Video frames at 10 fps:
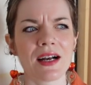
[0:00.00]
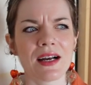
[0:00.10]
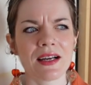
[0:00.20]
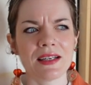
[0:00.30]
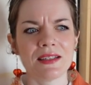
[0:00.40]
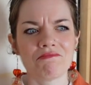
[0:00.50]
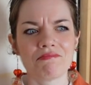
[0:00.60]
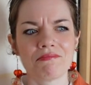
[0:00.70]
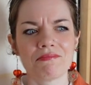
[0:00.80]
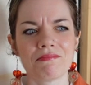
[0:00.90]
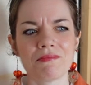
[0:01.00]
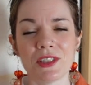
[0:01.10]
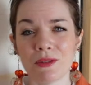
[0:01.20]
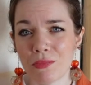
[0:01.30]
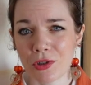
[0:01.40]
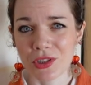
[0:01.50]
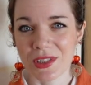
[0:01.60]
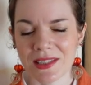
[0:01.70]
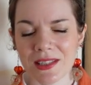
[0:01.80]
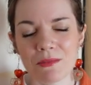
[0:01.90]
I didn't
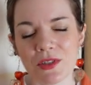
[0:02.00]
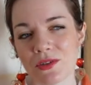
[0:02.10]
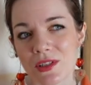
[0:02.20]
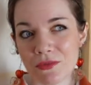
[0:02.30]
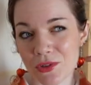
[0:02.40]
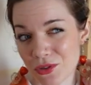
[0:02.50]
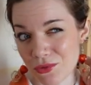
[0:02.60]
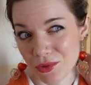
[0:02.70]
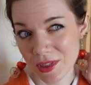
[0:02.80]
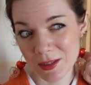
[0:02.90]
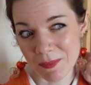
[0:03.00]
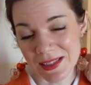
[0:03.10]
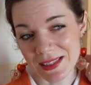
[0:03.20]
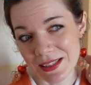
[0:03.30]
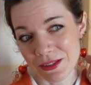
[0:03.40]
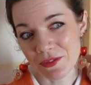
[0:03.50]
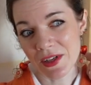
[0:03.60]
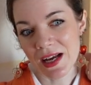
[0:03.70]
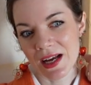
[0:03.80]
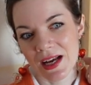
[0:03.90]
purchase them because they were too expensive.
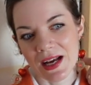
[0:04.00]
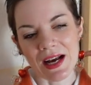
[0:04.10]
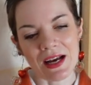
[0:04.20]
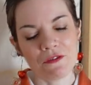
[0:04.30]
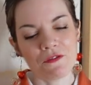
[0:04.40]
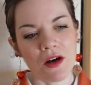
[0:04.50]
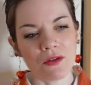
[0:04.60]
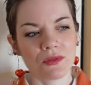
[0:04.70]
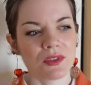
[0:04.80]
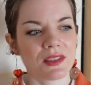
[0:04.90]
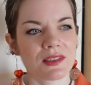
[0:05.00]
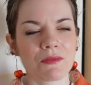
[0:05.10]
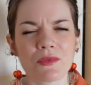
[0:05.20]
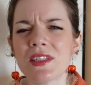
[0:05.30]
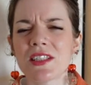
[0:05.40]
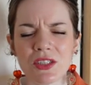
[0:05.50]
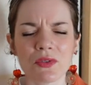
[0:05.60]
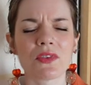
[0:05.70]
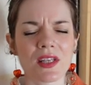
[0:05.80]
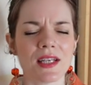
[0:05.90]
I found some really
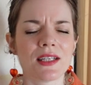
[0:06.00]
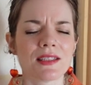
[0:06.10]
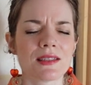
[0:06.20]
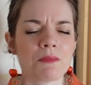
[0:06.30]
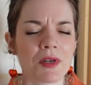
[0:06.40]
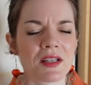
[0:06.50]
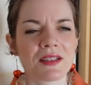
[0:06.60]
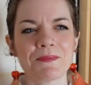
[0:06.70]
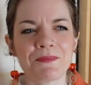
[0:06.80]
cute things, but